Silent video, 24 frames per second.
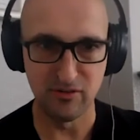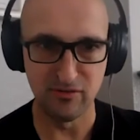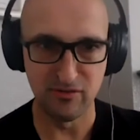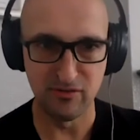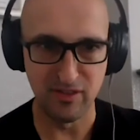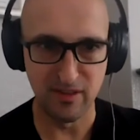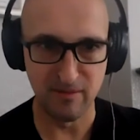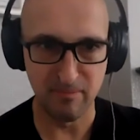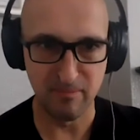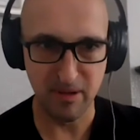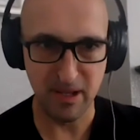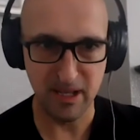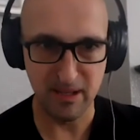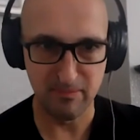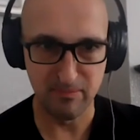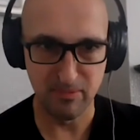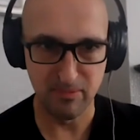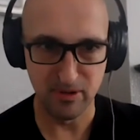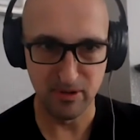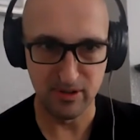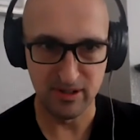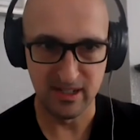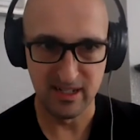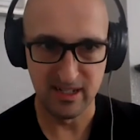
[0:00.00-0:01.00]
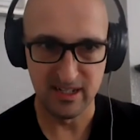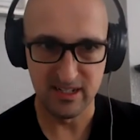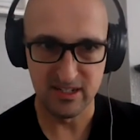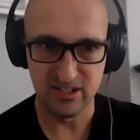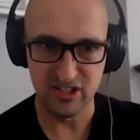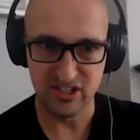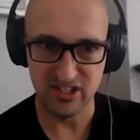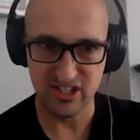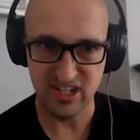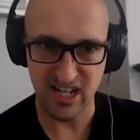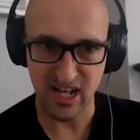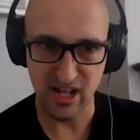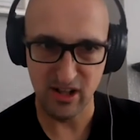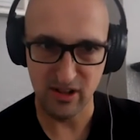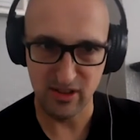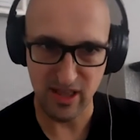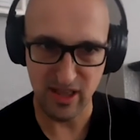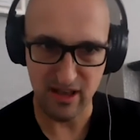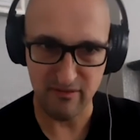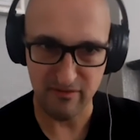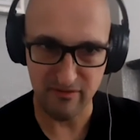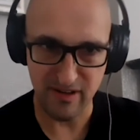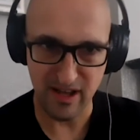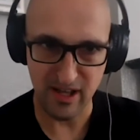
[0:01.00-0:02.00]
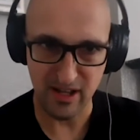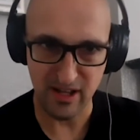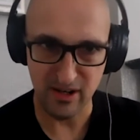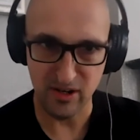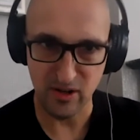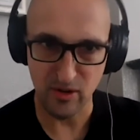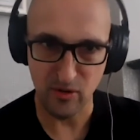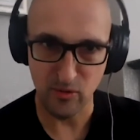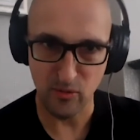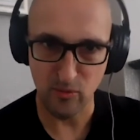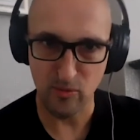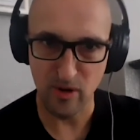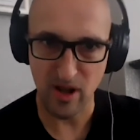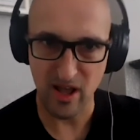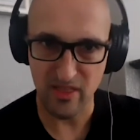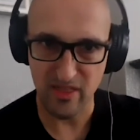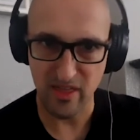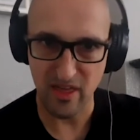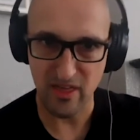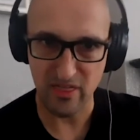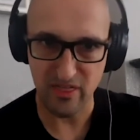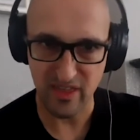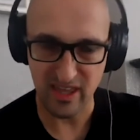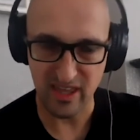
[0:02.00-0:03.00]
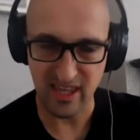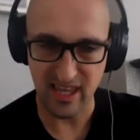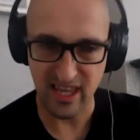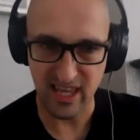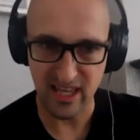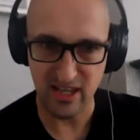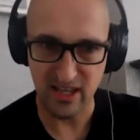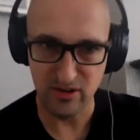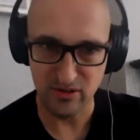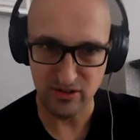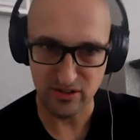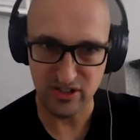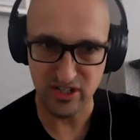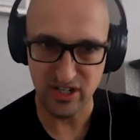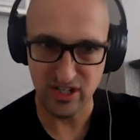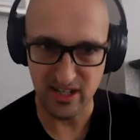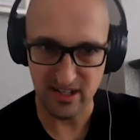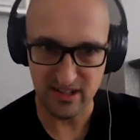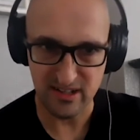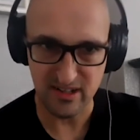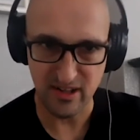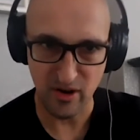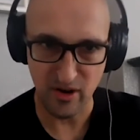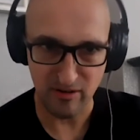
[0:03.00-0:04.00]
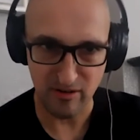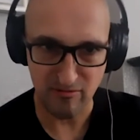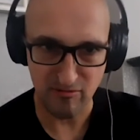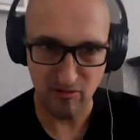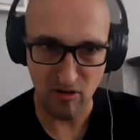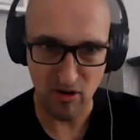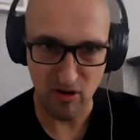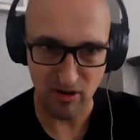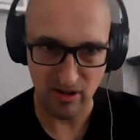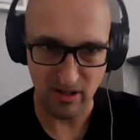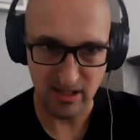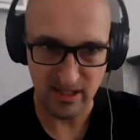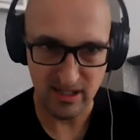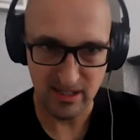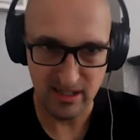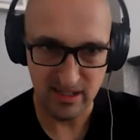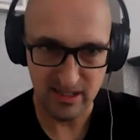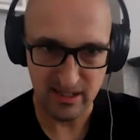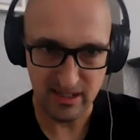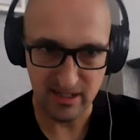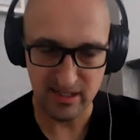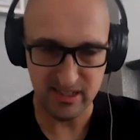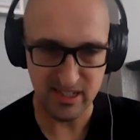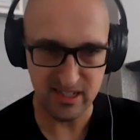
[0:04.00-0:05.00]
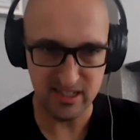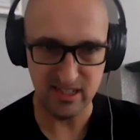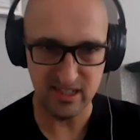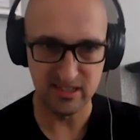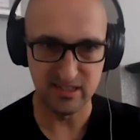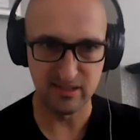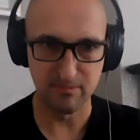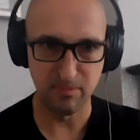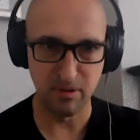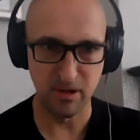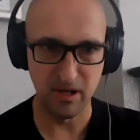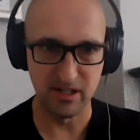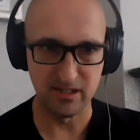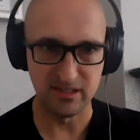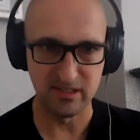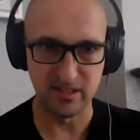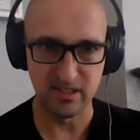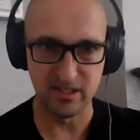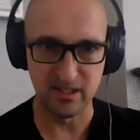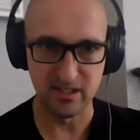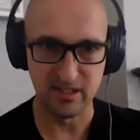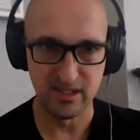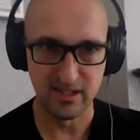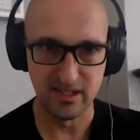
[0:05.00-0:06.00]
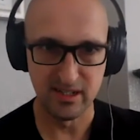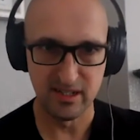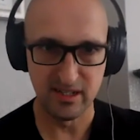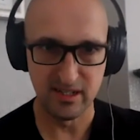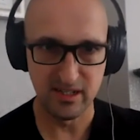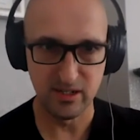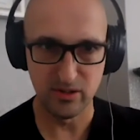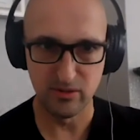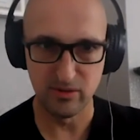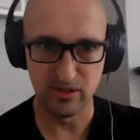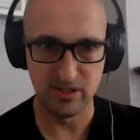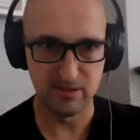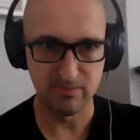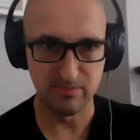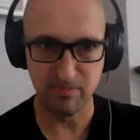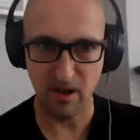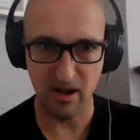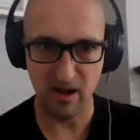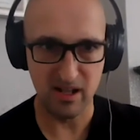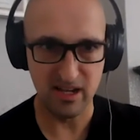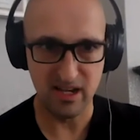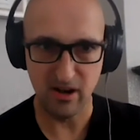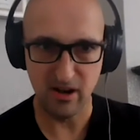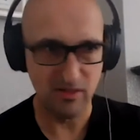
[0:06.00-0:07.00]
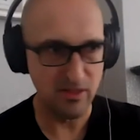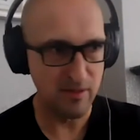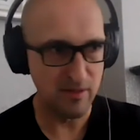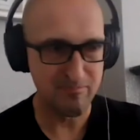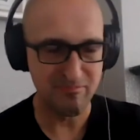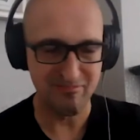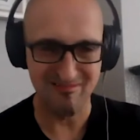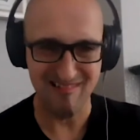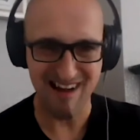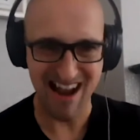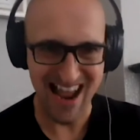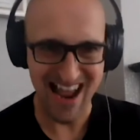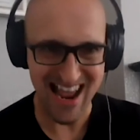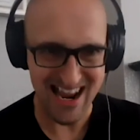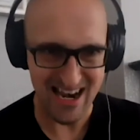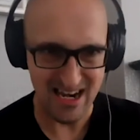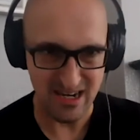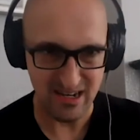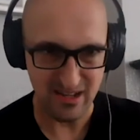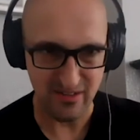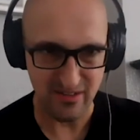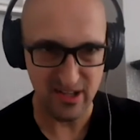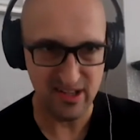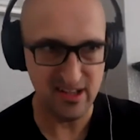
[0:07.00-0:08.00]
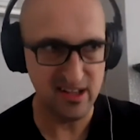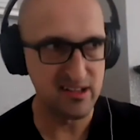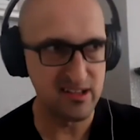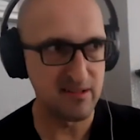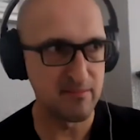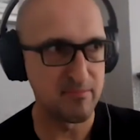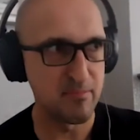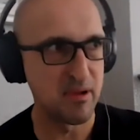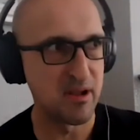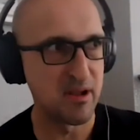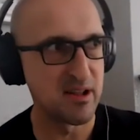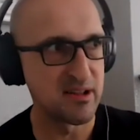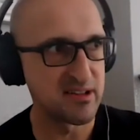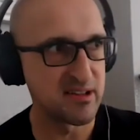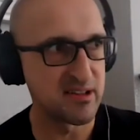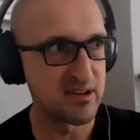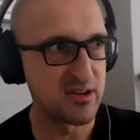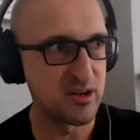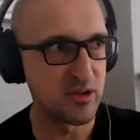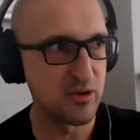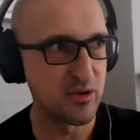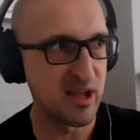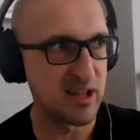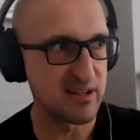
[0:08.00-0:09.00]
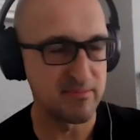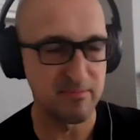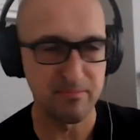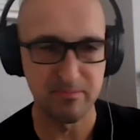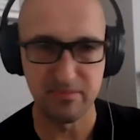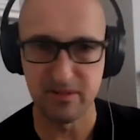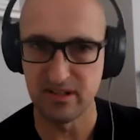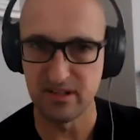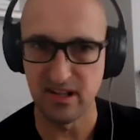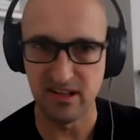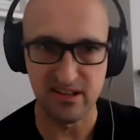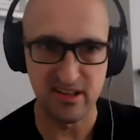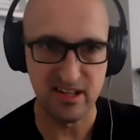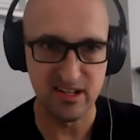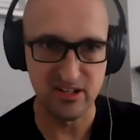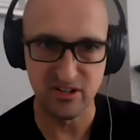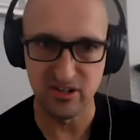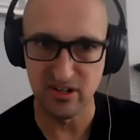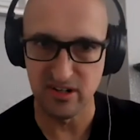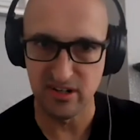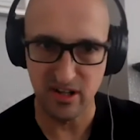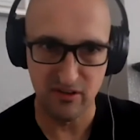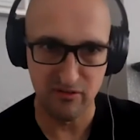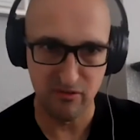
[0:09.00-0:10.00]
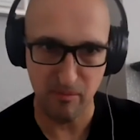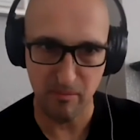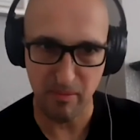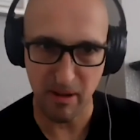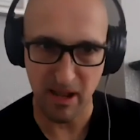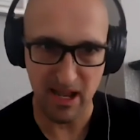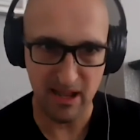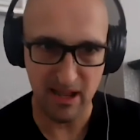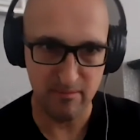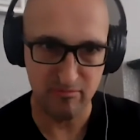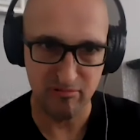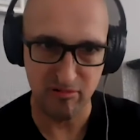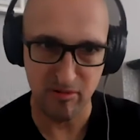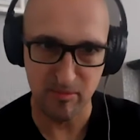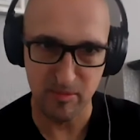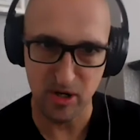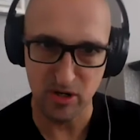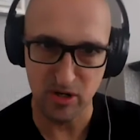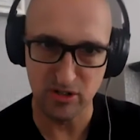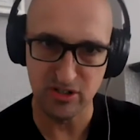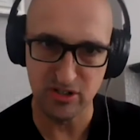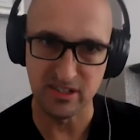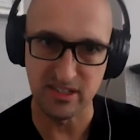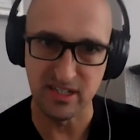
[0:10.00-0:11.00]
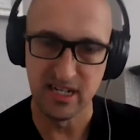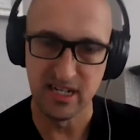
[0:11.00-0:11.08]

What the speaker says: for the people to tell that founder where they think he or she is going wrong. Because this is a person who is, the brand. This is a person who has decisions over pay and promotions.